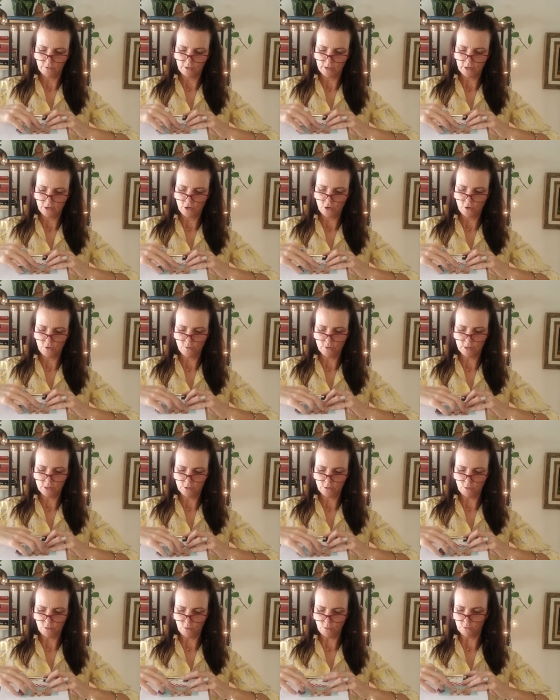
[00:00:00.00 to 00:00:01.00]
that you
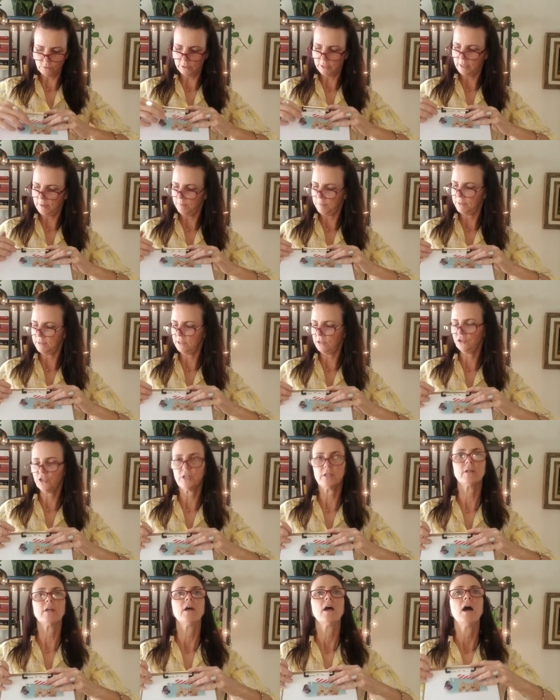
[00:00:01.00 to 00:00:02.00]
can hold it in
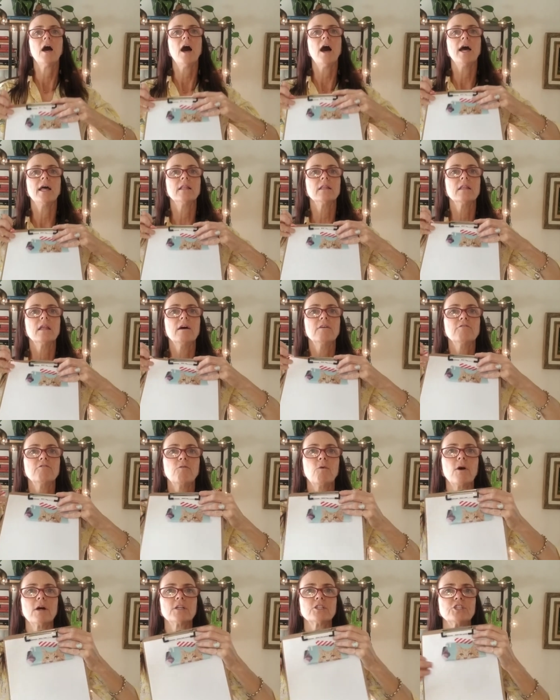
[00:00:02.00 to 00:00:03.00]
position. I love
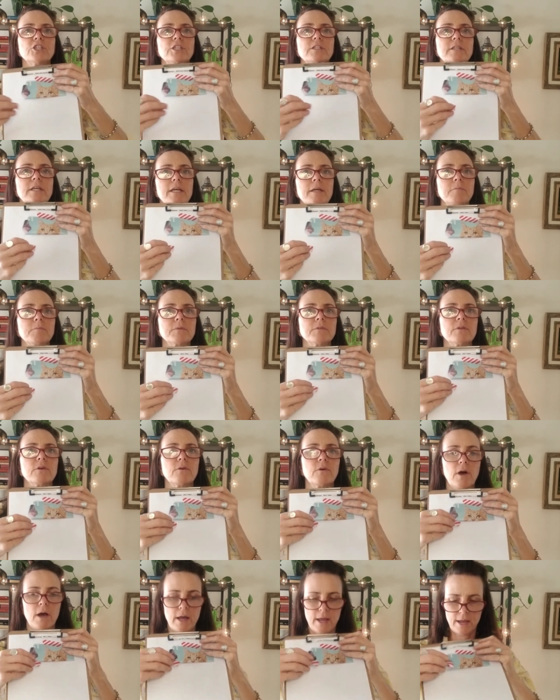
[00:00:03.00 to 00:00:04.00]
washi tape,
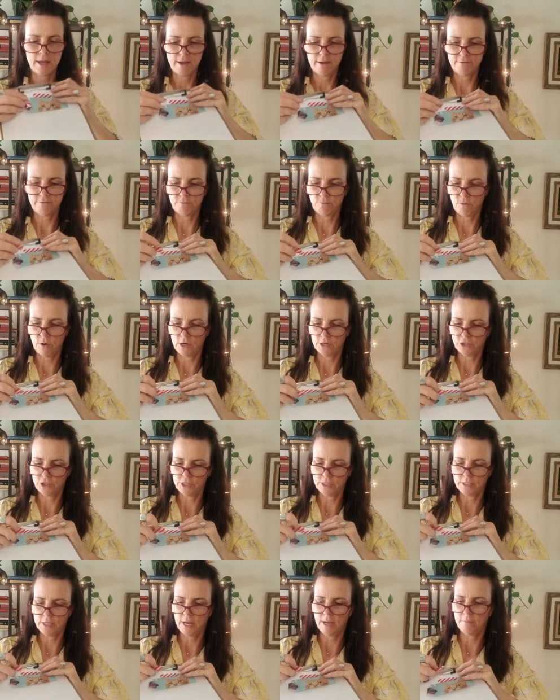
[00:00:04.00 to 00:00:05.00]
so I have
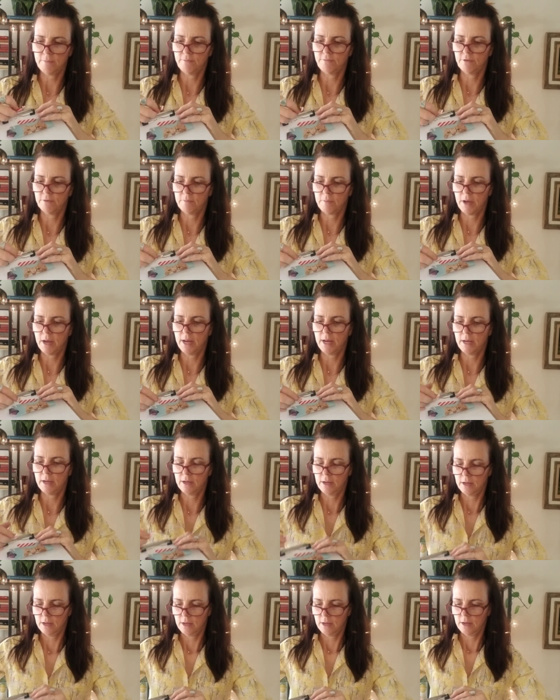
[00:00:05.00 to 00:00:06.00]
washi tape for my
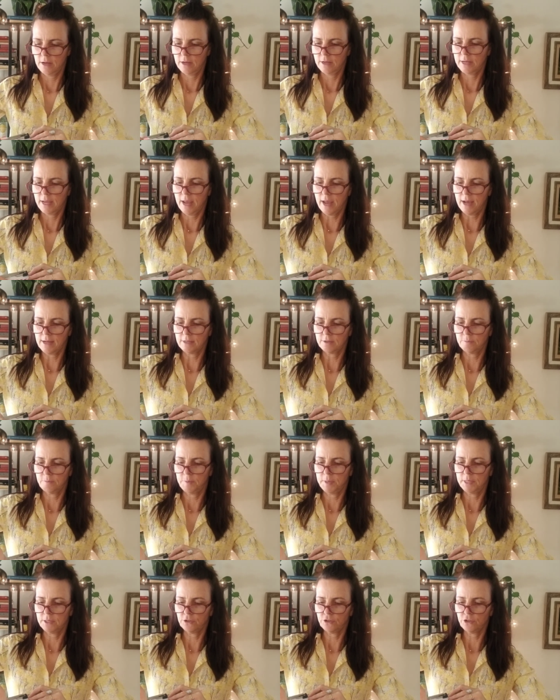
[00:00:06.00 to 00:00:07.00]
cat
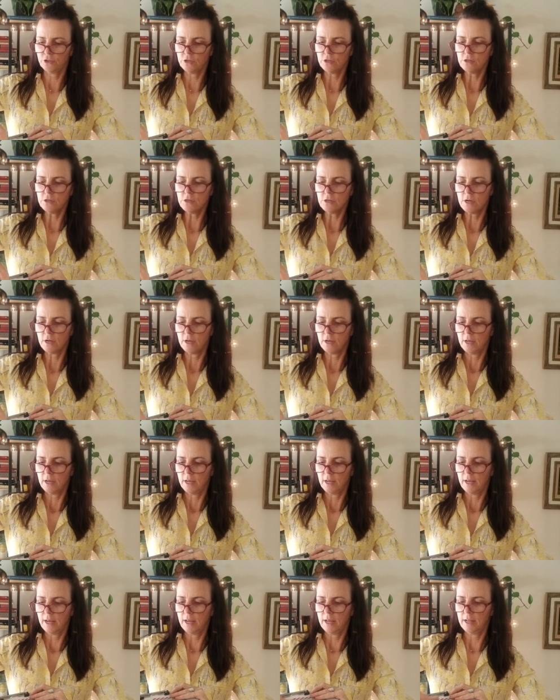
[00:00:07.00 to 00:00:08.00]
picture,
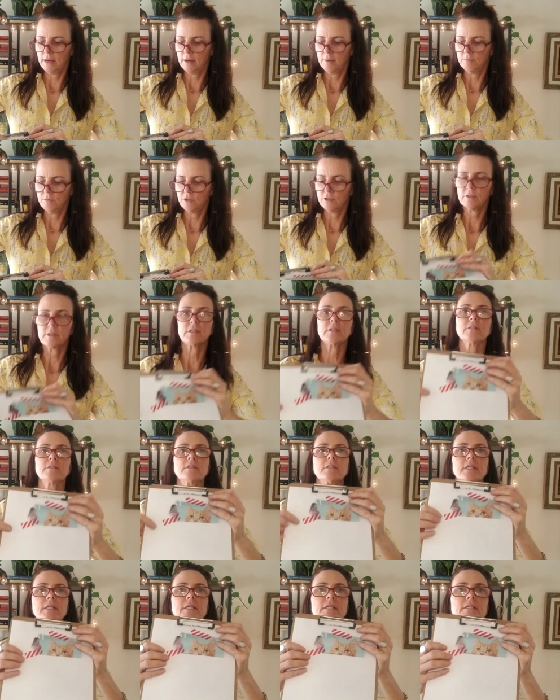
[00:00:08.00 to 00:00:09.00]
and I'm just going to
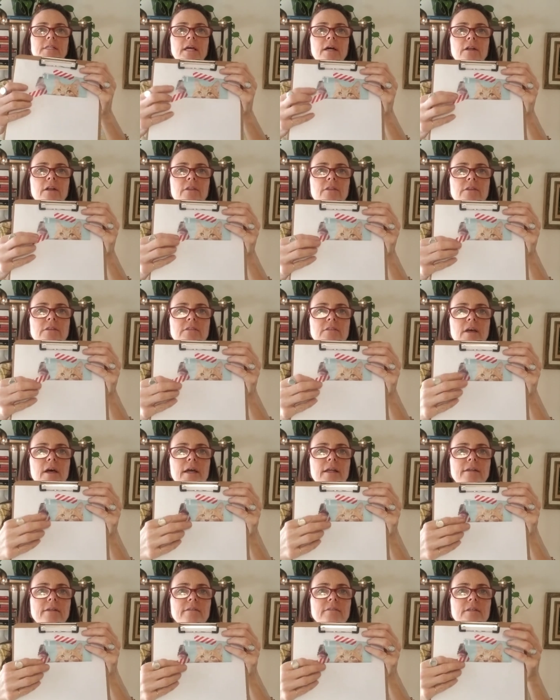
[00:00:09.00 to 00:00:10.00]
stick it down on the
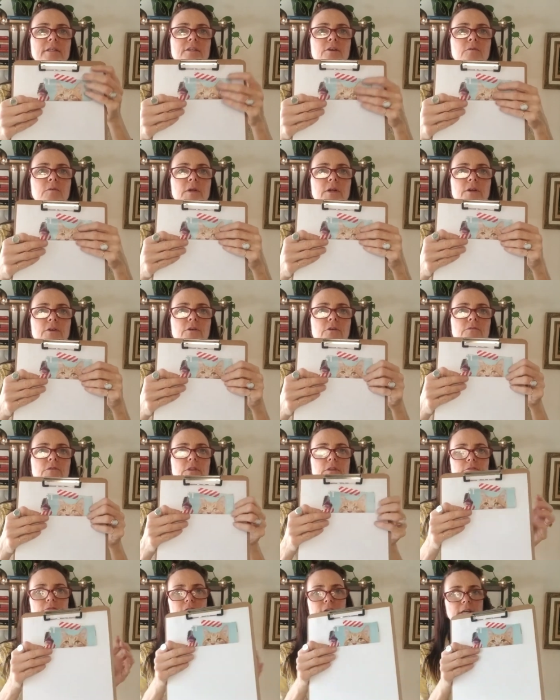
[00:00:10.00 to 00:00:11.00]
side because I don't want to go over
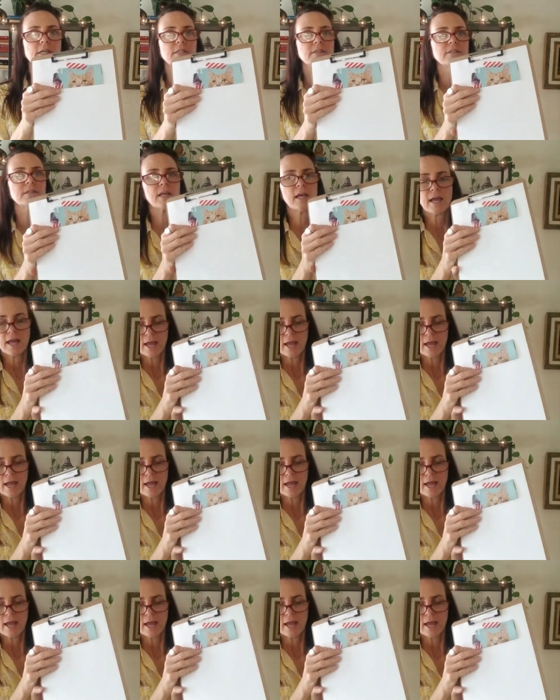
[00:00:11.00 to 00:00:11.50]
the face.